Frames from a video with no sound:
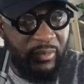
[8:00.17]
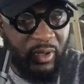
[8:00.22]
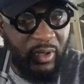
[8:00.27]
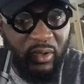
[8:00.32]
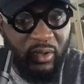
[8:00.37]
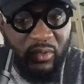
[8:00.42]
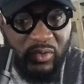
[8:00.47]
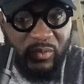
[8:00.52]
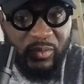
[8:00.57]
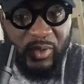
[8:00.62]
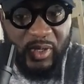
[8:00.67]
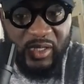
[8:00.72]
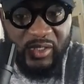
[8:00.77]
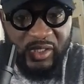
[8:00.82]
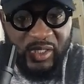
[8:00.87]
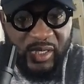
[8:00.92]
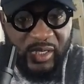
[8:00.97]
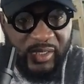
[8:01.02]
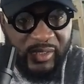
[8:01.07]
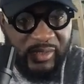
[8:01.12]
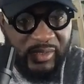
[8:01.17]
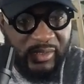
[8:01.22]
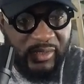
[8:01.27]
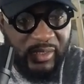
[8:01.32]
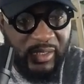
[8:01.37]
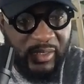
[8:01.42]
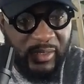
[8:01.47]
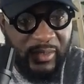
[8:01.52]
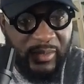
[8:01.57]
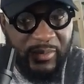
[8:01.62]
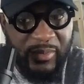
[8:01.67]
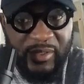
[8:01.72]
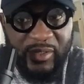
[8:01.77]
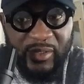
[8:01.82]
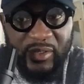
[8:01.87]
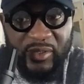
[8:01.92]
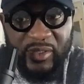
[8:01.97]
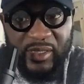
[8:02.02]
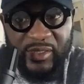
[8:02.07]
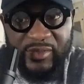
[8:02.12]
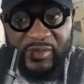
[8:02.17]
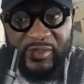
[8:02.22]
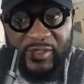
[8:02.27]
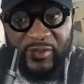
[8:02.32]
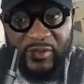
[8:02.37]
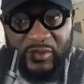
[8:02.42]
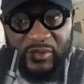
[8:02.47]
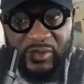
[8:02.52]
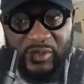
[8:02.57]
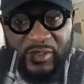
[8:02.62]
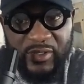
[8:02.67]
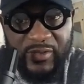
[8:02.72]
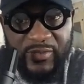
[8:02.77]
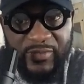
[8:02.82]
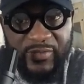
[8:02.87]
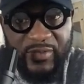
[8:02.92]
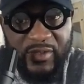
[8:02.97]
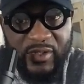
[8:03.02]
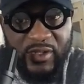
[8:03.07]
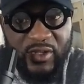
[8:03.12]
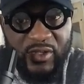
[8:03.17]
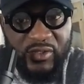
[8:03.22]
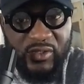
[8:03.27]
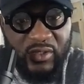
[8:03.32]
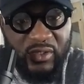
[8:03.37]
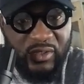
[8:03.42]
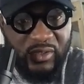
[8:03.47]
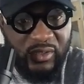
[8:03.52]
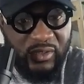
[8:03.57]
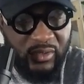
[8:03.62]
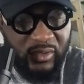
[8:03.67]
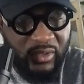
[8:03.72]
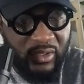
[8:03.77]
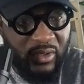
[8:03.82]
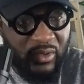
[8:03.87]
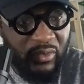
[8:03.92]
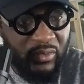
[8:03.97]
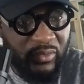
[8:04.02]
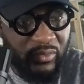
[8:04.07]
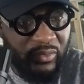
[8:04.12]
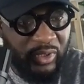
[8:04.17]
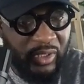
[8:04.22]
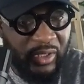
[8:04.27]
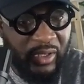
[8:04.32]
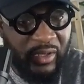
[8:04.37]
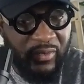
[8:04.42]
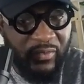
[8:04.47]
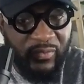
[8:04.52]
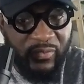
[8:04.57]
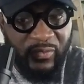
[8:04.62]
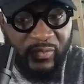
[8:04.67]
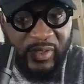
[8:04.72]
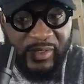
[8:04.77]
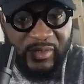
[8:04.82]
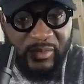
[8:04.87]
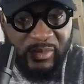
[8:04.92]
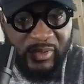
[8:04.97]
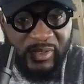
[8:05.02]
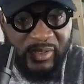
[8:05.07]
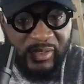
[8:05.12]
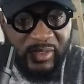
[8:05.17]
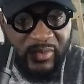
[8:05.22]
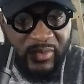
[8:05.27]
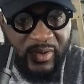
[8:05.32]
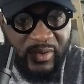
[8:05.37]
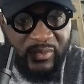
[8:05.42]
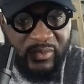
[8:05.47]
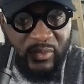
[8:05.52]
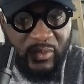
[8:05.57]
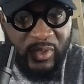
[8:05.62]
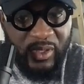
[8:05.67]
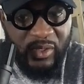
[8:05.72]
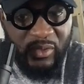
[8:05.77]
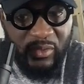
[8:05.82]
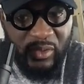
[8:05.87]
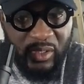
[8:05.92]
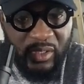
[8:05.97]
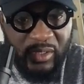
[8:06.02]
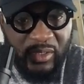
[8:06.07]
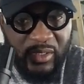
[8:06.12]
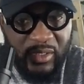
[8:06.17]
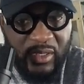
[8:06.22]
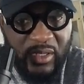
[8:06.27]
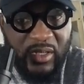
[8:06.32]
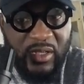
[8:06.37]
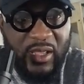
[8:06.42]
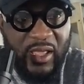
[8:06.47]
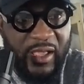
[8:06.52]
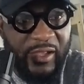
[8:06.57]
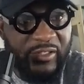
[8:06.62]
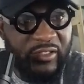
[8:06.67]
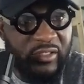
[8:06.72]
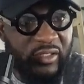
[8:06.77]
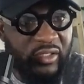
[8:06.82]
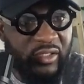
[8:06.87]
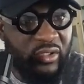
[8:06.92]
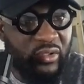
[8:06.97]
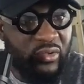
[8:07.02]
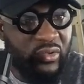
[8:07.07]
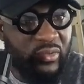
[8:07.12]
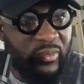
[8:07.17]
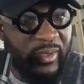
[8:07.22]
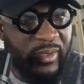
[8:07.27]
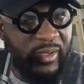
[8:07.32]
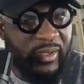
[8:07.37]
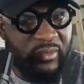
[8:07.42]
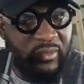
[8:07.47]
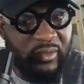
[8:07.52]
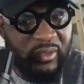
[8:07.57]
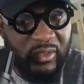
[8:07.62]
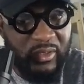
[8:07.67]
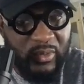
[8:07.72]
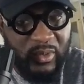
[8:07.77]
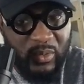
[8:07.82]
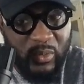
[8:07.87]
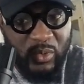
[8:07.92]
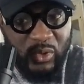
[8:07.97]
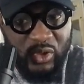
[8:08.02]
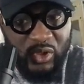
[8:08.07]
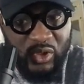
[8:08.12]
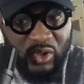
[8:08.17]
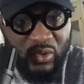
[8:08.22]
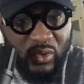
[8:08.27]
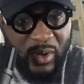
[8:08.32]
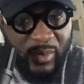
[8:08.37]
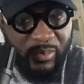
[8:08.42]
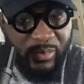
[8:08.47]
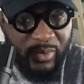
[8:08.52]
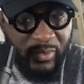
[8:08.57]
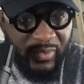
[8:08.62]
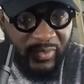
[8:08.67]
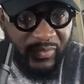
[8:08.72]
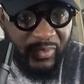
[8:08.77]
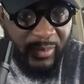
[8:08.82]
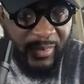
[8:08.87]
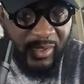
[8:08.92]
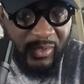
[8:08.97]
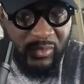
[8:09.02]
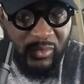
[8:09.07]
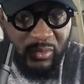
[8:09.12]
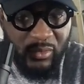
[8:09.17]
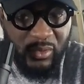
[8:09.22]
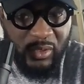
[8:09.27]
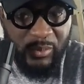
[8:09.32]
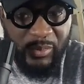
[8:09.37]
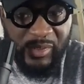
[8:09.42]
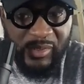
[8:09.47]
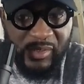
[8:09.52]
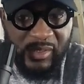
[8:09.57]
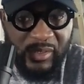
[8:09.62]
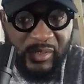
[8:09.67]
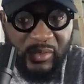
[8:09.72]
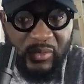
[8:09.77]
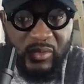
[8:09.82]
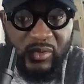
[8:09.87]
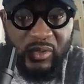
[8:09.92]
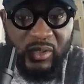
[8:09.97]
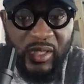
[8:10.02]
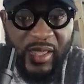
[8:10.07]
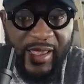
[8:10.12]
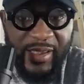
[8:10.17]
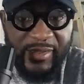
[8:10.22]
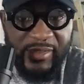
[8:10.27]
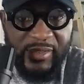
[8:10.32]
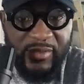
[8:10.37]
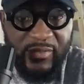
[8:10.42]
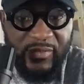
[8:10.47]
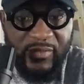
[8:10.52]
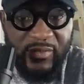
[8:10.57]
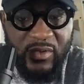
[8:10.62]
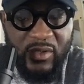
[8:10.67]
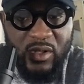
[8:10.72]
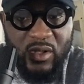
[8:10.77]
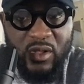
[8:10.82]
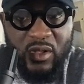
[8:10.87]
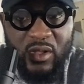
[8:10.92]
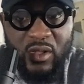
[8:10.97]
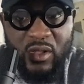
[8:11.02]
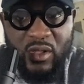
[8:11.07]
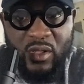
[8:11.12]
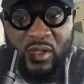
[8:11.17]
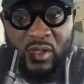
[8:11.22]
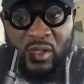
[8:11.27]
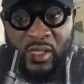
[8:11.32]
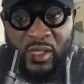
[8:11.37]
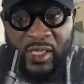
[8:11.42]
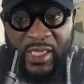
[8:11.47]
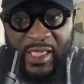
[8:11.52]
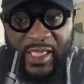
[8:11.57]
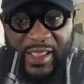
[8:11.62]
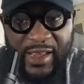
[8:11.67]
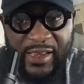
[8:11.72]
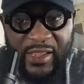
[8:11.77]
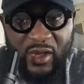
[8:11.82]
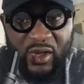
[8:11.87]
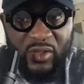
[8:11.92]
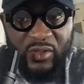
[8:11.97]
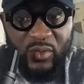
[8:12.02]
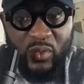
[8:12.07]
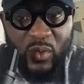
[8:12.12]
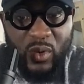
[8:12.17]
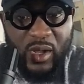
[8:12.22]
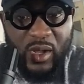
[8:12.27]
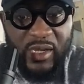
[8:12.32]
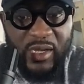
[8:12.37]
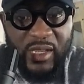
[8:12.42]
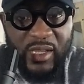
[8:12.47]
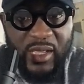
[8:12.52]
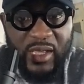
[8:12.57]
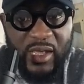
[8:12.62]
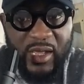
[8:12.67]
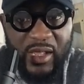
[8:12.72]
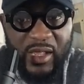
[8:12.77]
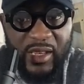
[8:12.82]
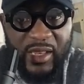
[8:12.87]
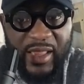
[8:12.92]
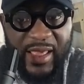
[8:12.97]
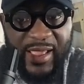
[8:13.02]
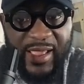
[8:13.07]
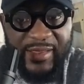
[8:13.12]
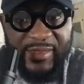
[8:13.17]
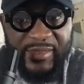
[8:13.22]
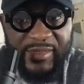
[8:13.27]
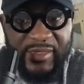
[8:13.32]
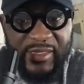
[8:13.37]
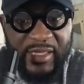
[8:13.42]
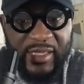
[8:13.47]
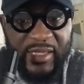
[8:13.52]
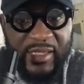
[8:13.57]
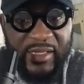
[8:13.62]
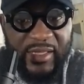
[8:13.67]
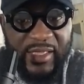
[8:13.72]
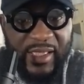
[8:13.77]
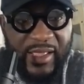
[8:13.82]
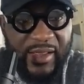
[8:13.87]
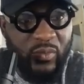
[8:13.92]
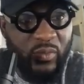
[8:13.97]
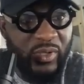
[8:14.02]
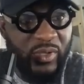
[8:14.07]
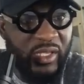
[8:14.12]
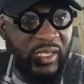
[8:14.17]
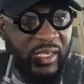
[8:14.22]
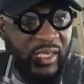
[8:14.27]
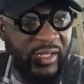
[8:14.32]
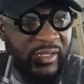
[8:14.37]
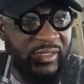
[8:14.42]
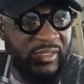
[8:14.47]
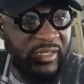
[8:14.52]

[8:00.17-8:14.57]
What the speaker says: close projects, and all that stuff, good stuff. So there's a lot of flexibility around the way you can actually use milestones as well. Once you approve of the milestone, it basically goes to the active. And the other one, last thing that we can